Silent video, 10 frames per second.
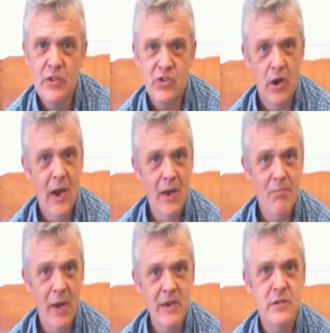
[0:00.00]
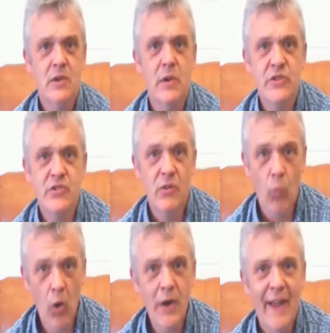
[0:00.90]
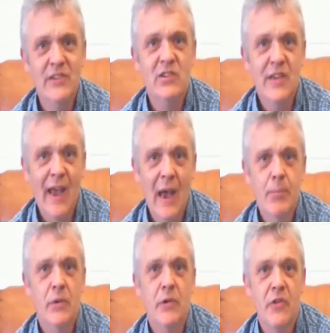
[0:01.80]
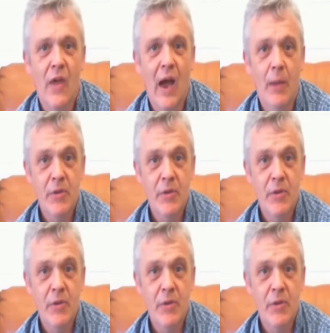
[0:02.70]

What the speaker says: So it begs the question, what actually happened there?